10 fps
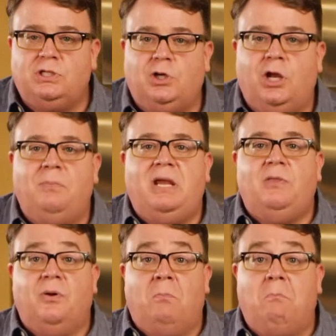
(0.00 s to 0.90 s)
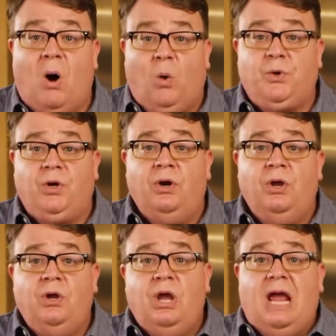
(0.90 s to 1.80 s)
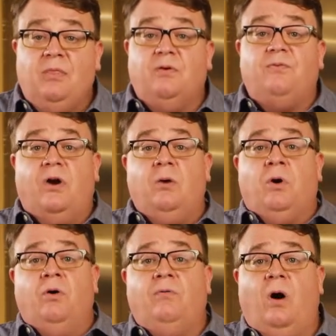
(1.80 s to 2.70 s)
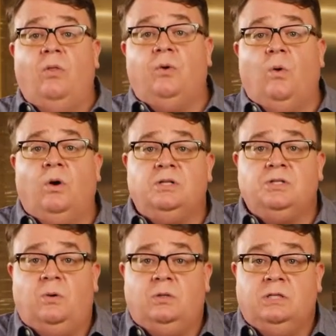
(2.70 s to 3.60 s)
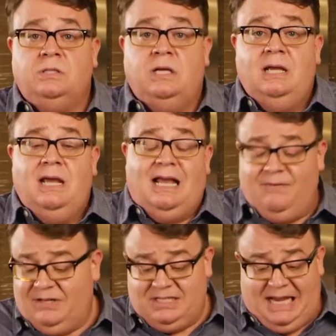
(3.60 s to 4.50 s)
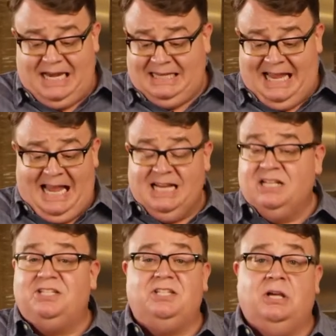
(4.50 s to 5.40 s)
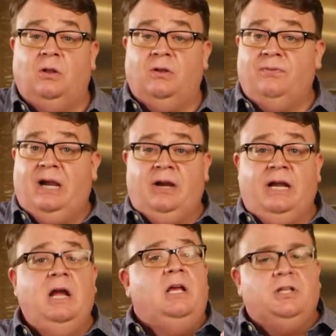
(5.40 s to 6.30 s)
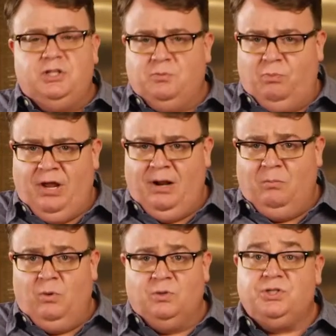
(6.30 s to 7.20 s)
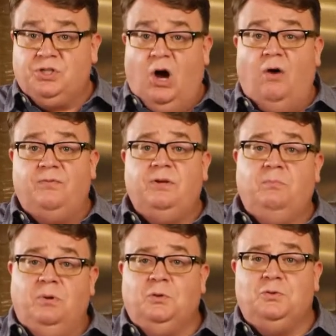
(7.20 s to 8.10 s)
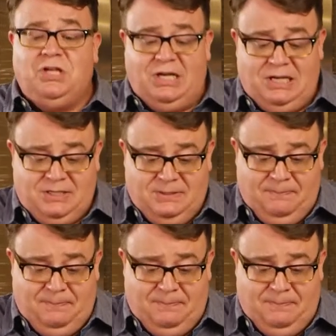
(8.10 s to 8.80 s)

is going to be the bolder and the firmer of all the gorgonzolas. And even saying that, it's still a very spreadable, soft blue cheese.